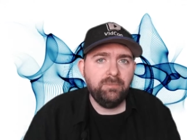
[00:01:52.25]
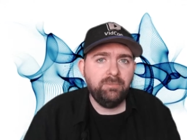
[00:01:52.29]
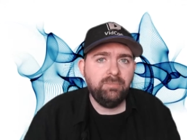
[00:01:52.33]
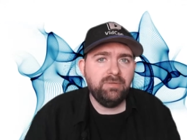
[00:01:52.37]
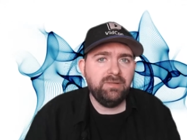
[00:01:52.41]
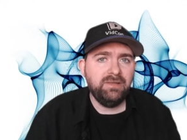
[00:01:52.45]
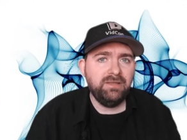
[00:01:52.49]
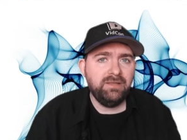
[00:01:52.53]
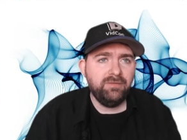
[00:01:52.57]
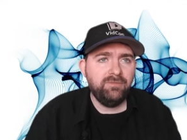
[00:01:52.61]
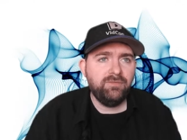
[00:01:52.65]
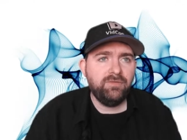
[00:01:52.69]
I
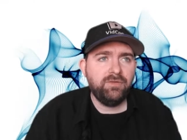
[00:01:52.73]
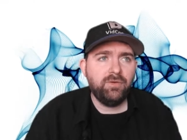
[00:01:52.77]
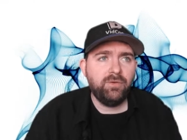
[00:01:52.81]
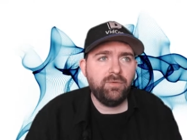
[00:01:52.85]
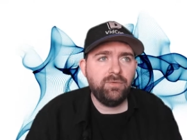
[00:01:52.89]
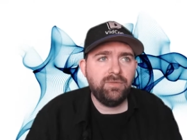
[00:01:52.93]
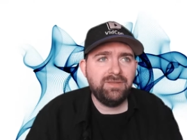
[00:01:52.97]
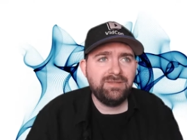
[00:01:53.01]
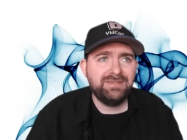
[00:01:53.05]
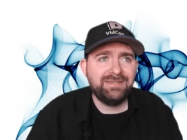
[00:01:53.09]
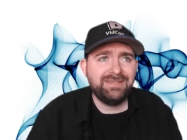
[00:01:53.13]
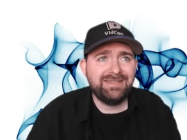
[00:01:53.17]
believe though
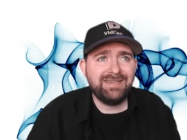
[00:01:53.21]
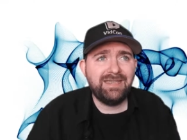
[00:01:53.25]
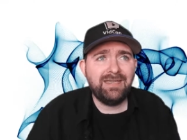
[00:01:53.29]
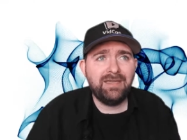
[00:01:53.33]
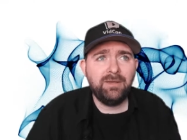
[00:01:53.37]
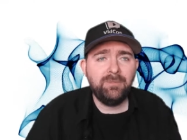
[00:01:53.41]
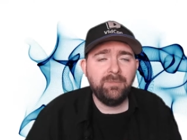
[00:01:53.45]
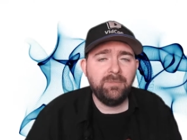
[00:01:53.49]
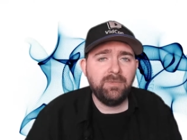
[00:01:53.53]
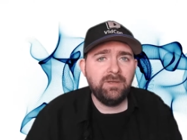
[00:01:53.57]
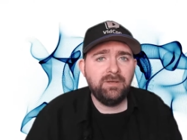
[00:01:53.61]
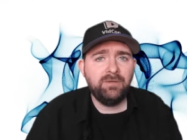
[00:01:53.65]
that the
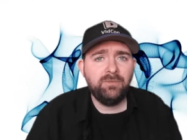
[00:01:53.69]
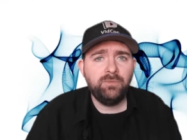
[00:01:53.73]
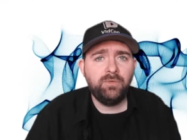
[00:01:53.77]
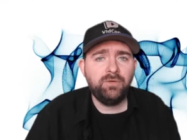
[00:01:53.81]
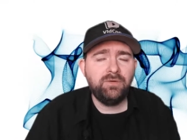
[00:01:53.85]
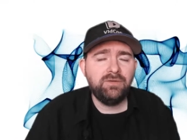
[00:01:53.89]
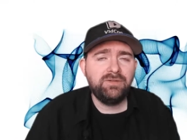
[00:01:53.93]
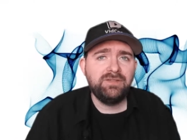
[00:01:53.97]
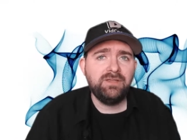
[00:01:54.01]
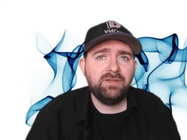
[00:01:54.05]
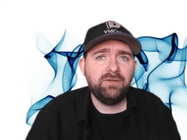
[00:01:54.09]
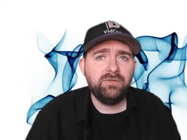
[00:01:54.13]
timeline
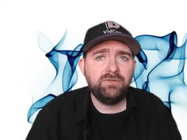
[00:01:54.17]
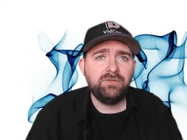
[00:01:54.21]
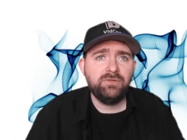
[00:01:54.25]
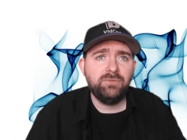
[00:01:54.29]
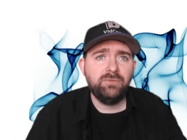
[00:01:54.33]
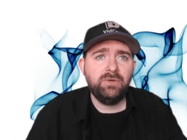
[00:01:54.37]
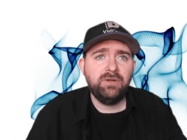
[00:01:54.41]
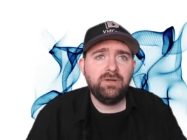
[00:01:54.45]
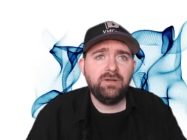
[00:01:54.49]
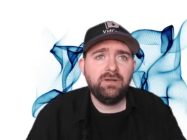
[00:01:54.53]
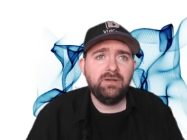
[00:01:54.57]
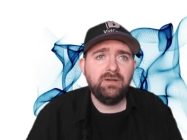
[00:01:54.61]
works out to
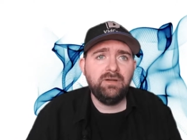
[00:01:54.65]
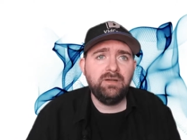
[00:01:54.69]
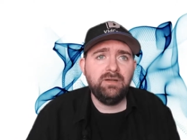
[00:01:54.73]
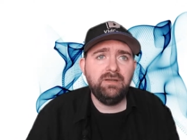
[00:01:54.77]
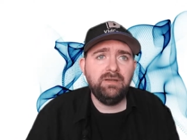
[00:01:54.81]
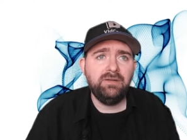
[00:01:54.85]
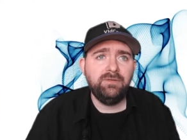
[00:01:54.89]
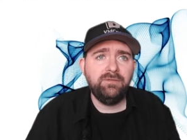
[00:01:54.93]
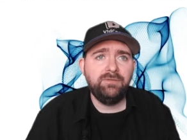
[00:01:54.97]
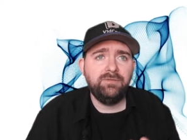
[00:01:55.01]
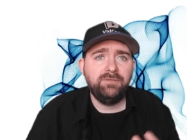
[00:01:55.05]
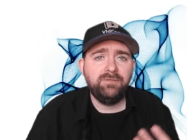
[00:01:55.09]
where
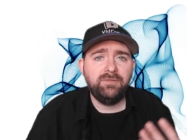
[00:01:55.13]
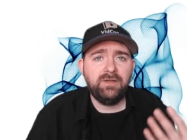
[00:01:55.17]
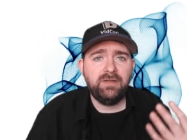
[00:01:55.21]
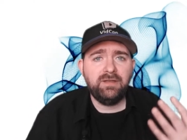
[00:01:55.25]
if,